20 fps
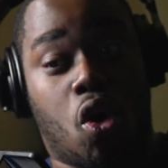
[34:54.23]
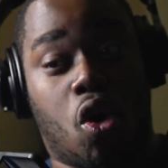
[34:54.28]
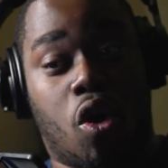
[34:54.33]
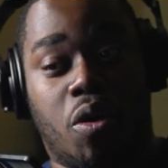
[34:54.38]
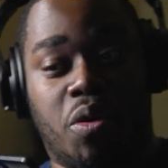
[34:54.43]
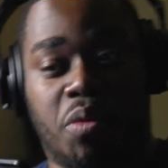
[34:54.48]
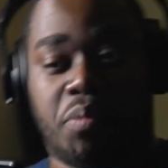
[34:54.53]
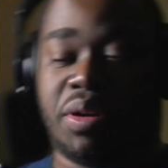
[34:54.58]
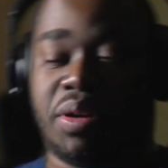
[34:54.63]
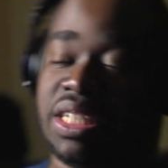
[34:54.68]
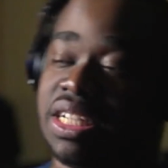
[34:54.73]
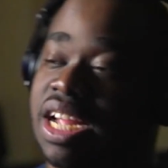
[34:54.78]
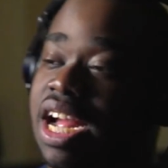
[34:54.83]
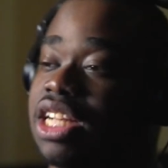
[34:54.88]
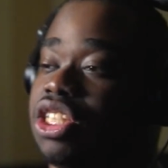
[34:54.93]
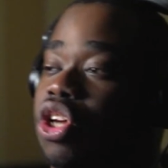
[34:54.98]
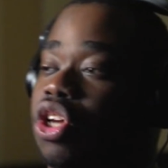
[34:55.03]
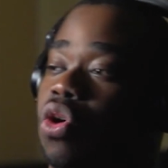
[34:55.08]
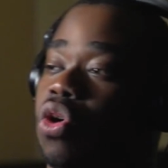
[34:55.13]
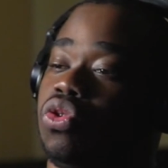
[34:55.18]
let's
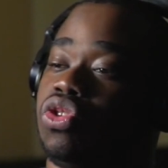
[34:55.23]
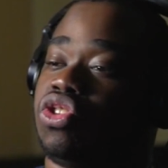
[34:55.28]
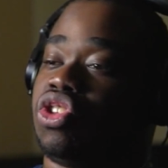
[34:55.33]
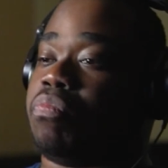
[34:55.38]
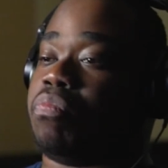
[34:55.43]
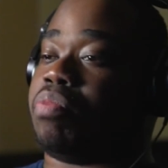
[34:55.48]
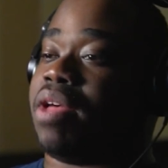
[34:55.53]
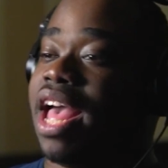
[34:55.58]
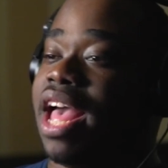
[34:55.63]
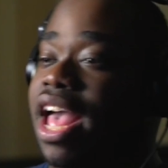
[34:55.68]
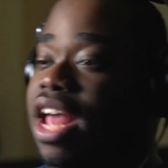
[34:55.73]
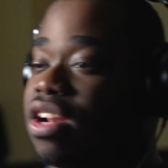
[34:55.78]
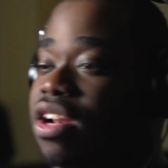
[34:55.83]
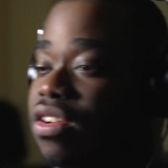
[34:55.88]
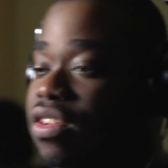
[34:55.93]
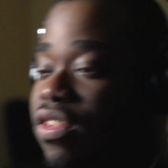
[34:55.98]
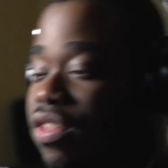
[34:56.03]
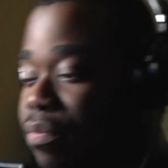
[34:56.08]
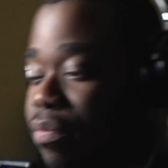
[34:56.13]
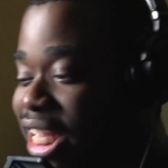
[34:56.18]
host a
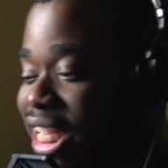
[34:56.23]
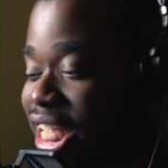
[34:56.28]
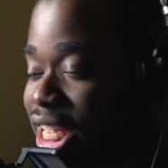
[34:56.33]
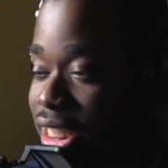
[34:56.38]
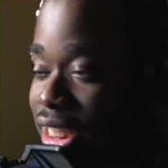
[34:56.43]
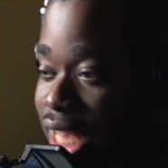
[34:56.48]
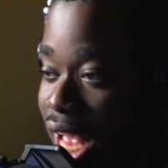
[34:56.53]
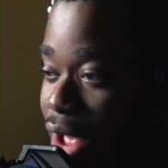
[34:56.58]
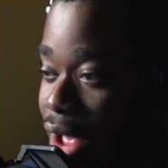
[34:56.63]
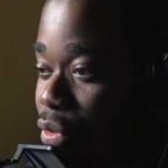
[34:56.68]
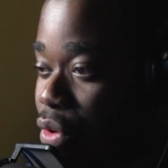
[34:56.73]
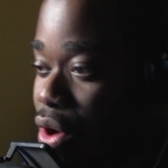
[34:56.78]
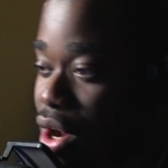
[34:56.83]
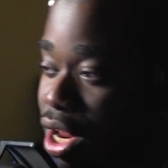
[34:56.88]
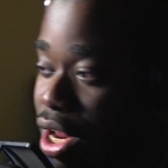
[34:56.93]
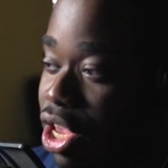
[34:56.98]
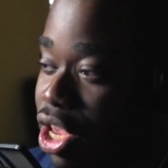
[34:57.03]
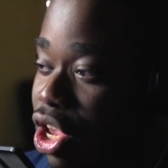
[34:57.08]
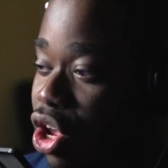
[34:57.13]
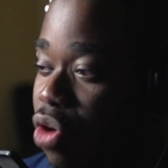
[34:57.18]
panel because I want to
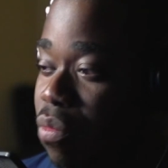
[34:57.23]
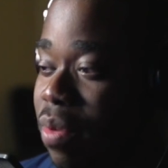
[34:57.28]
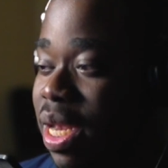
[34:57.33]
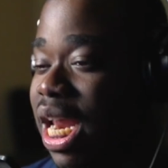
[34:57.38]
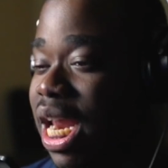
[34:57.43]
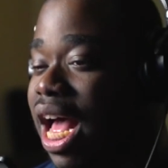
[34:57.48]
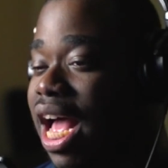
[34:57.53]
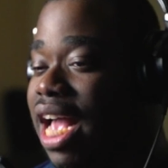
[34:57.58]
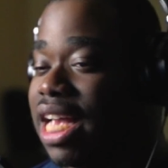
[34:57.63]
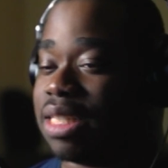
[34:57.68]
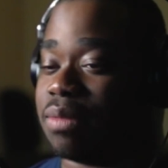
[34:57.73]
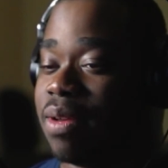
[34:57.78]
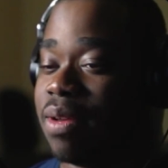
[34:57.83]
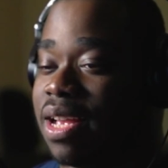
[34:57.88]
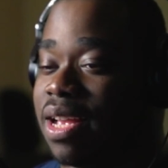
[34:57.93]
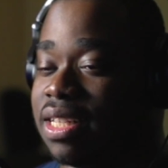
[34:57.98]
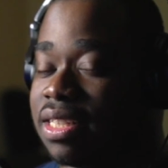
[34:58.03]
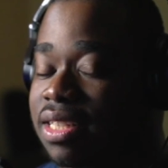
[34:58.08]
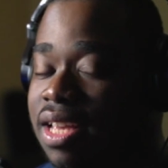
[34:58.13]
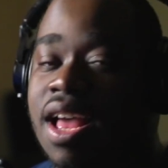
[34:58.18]
humanize
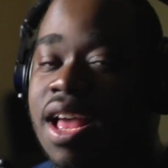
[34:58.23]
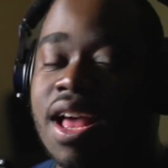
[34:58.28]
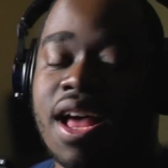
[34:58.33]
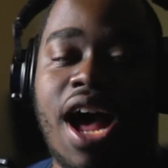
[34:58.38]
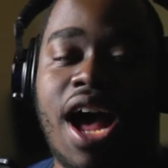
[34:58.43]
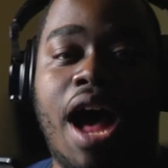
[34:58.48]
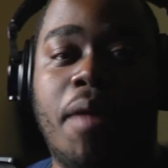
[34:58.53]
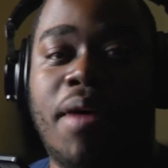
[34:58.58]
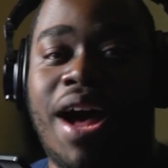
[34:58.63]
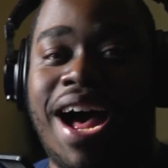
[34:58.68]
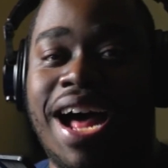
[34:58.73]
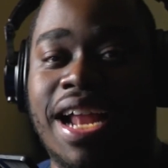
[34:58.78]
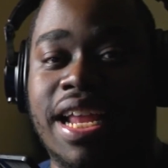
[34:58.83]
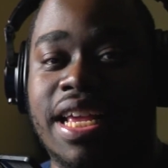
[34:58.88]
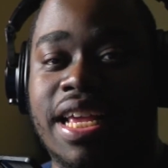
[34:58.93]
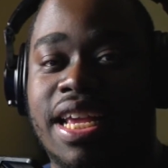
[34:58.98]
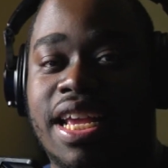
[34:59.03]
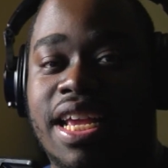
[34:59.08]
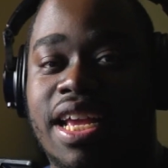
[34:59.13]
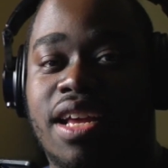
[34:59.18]
myself. I'm out of
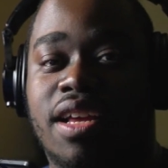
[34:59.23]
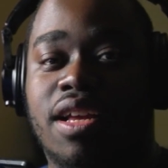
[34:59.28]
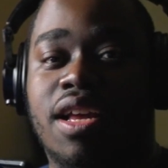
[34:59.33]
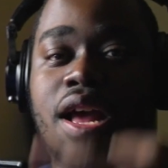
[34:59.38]
here.